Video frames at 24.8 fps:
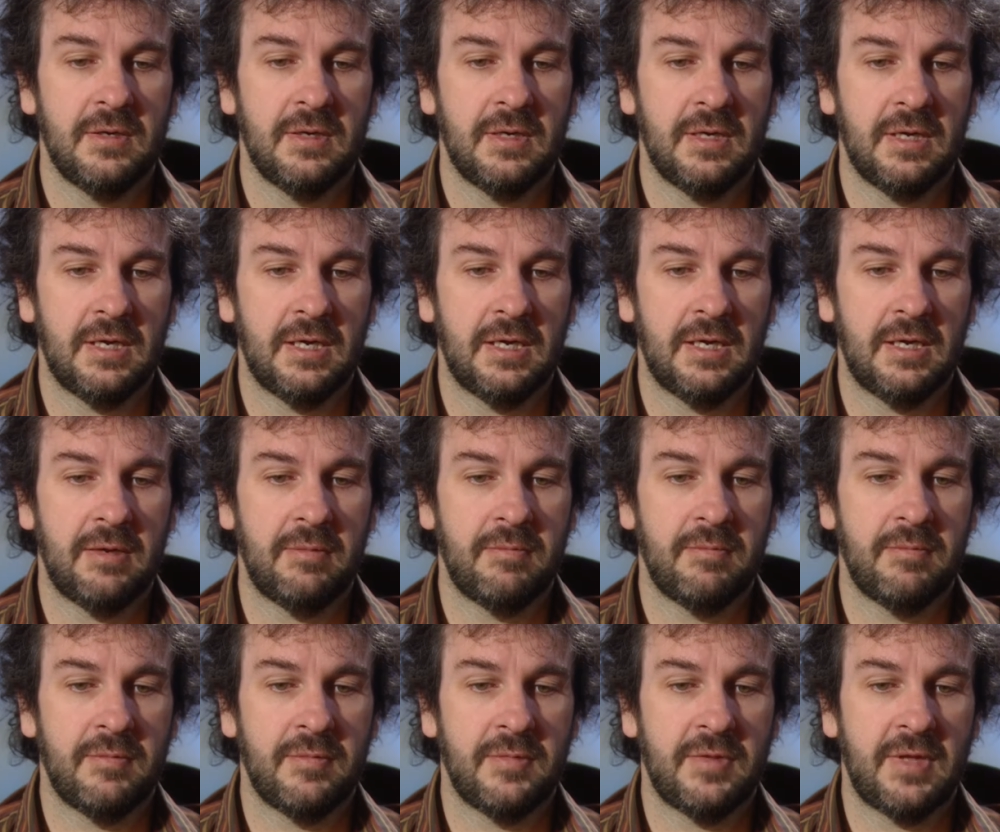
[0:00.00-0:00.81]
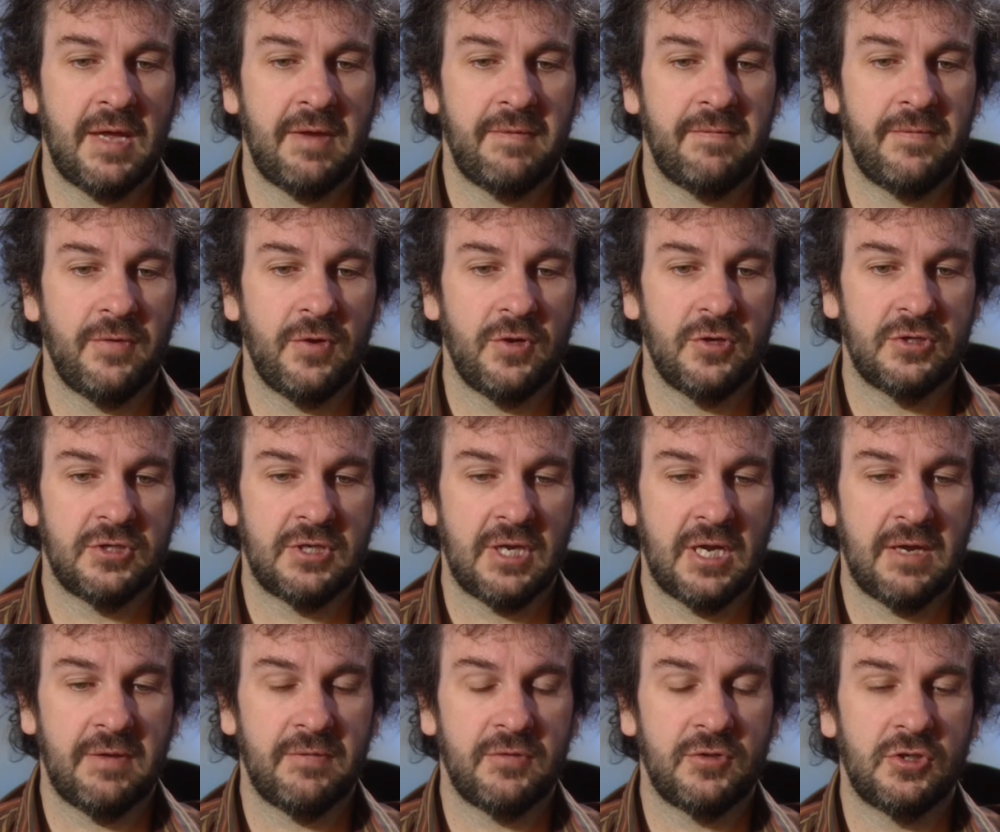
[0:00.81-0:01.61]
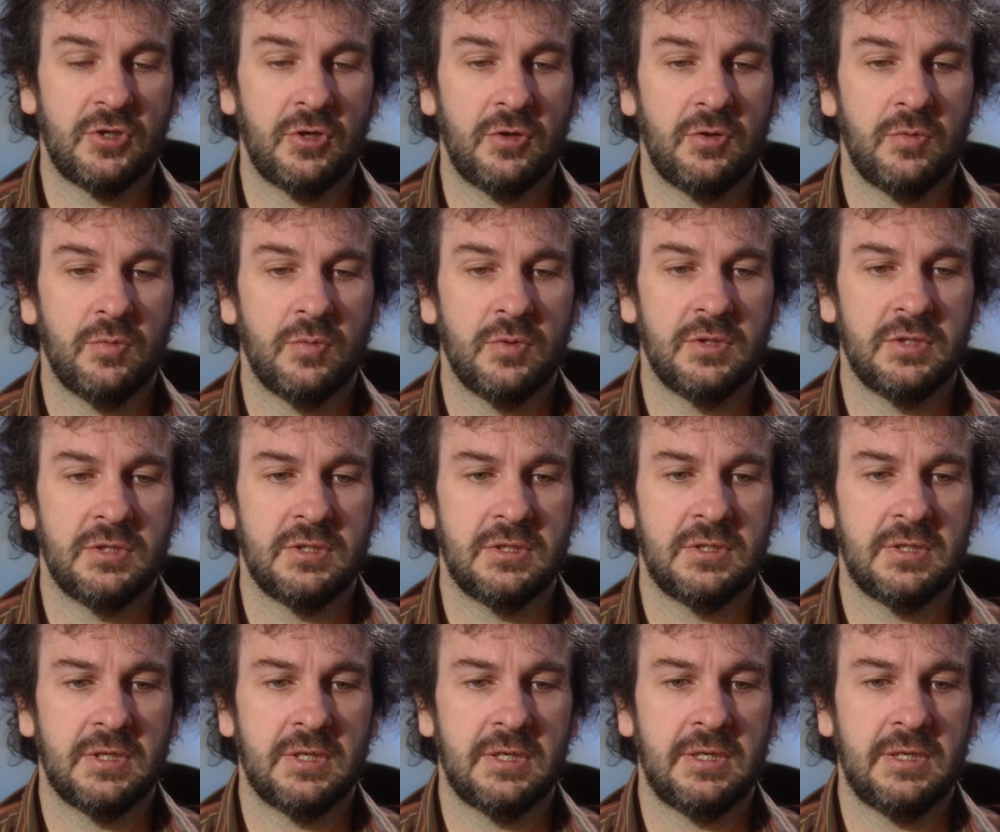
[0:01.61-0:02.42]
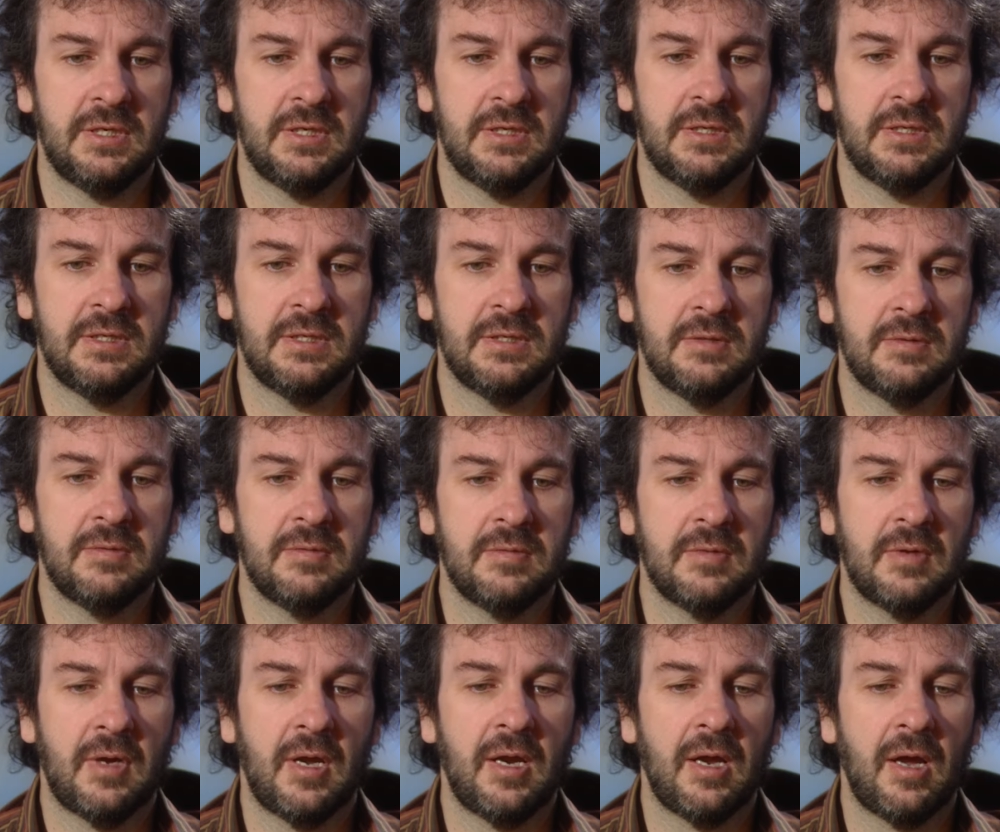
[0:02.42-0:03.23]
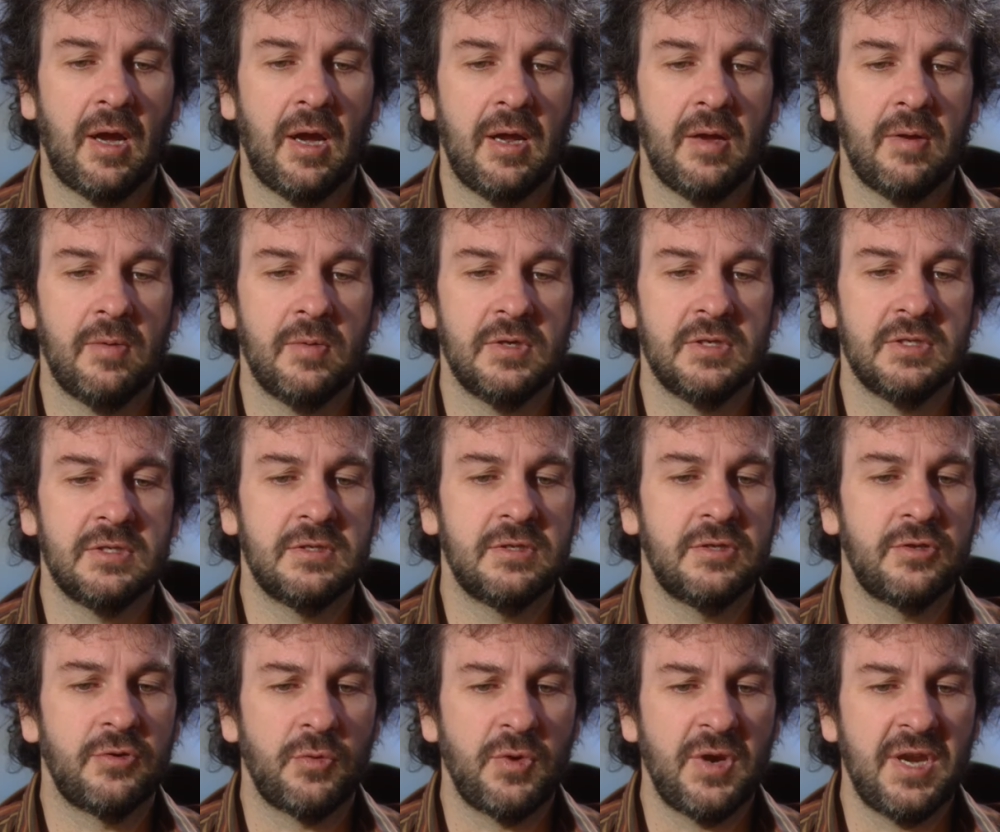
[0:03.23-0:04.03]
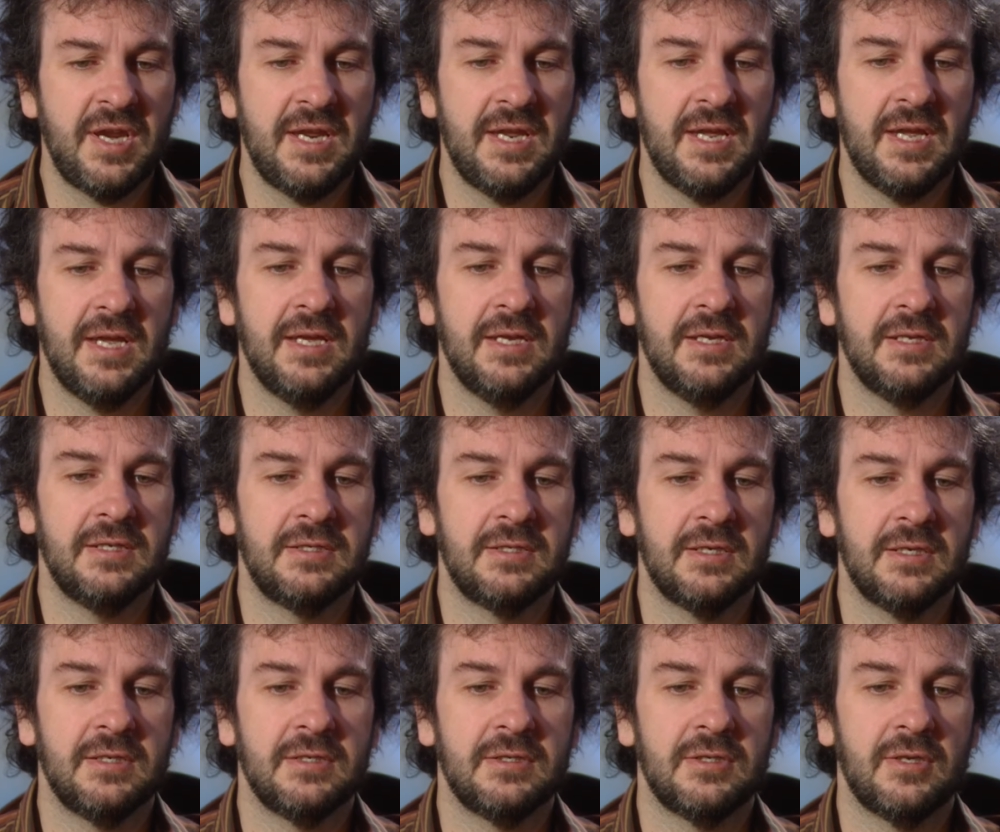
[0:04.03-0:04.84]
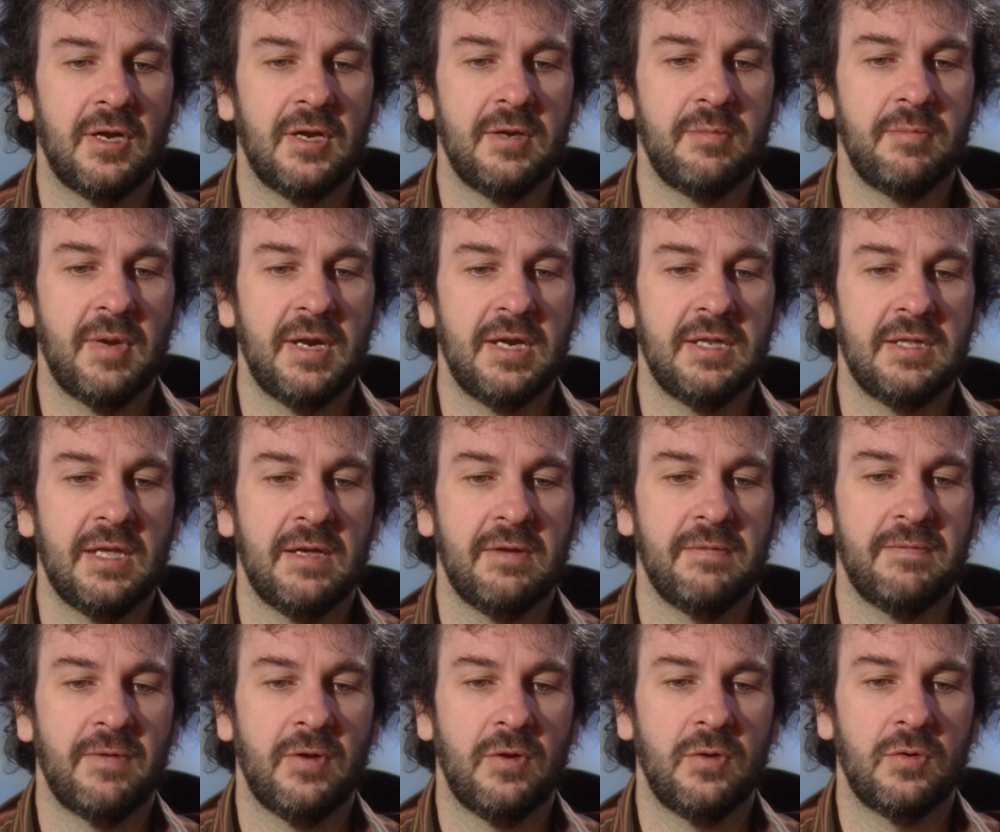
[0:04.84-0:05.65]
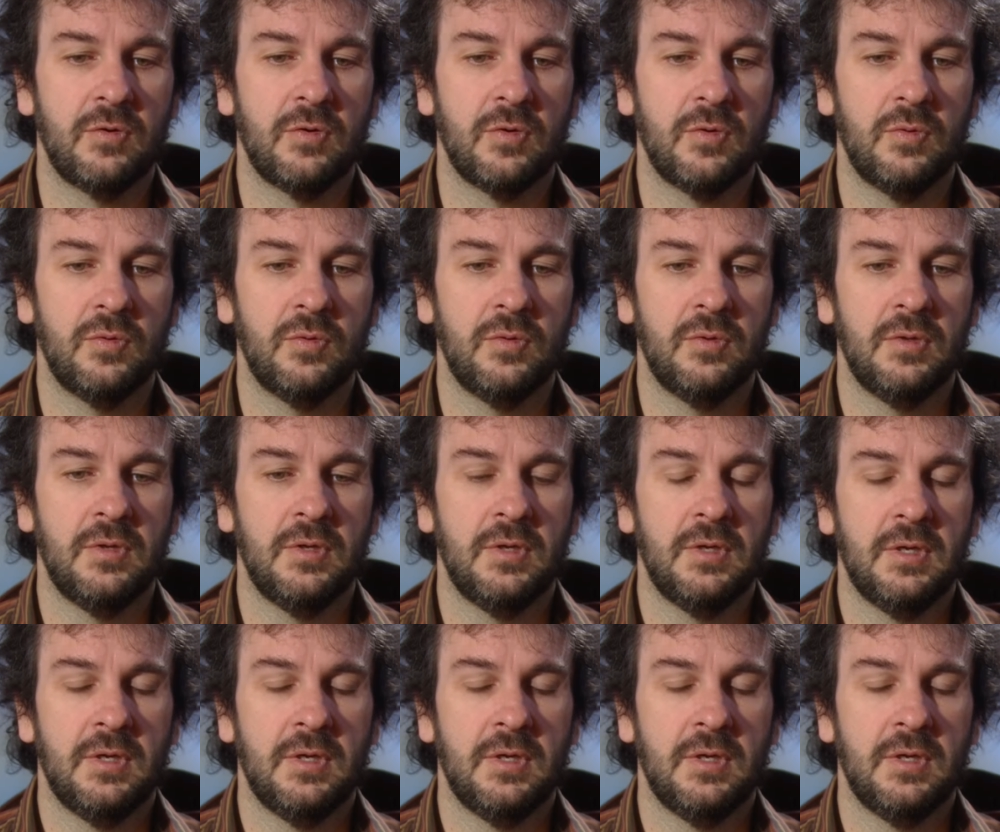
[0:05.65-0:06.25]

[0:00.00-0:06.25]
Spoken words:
That first day of shoot was it was 3 years since I'd made that phone call,